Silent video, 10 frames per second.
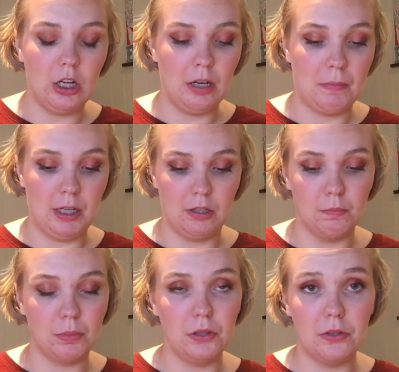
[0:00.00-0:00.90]
on my
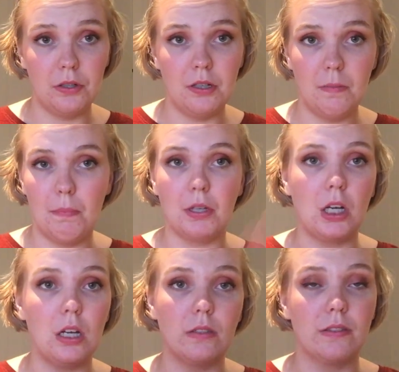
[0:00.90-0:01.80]
computer
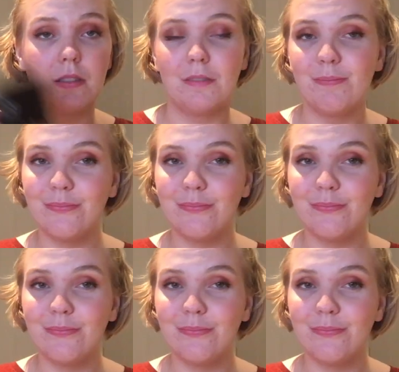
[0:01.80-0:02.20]
because